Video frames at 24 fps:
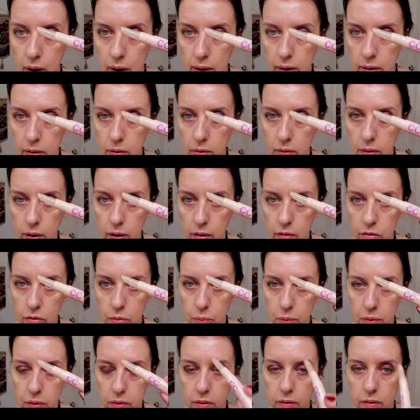under eyes
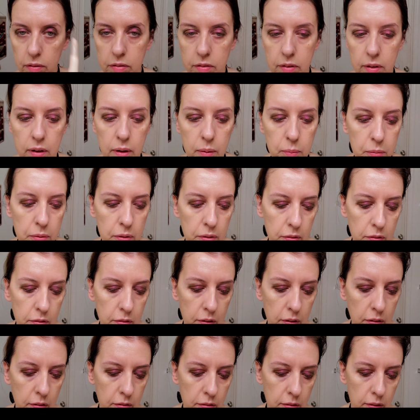with the same
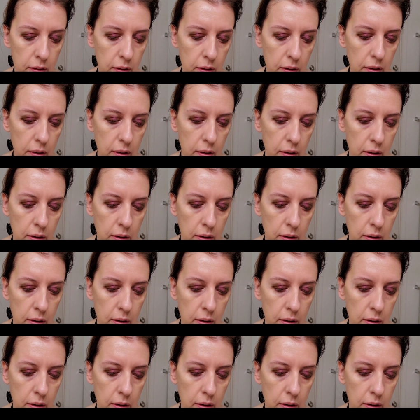CC